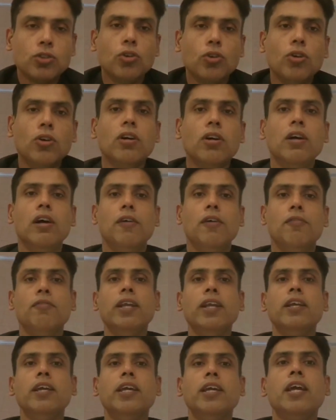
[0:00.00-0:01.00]
So
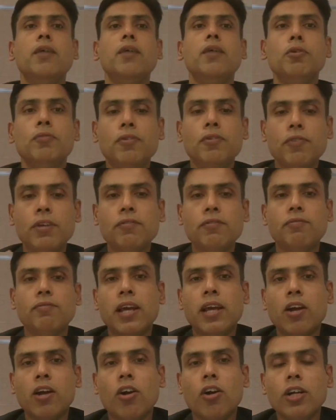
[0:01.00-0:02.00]
when he came to me,
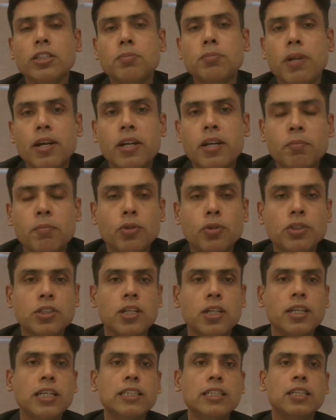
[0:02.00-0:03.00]
when I got his blood
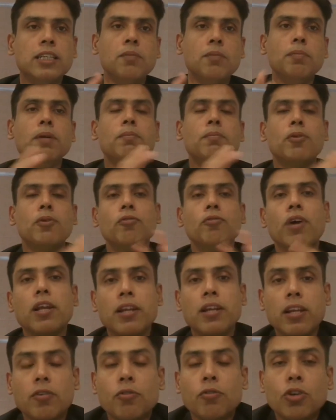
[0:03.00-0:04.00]
reports done, his lipid
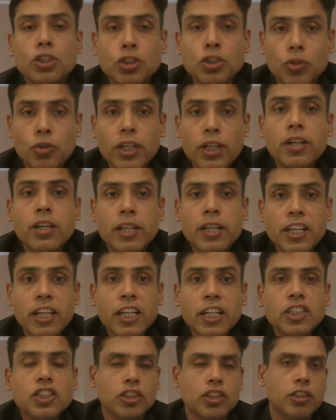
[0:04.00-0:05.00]
profile was showing a
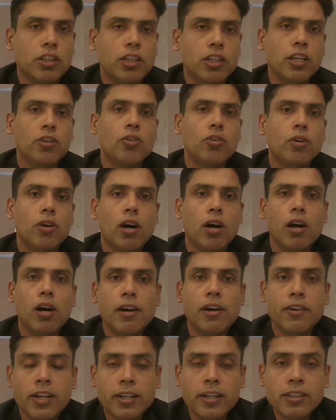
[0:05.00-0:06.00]
deranged,
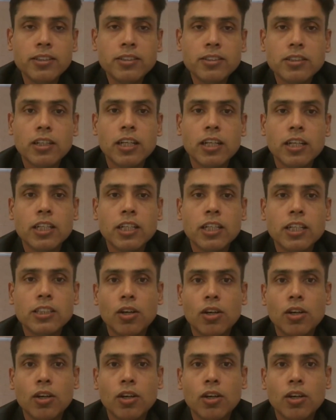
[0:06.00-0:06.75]
readings.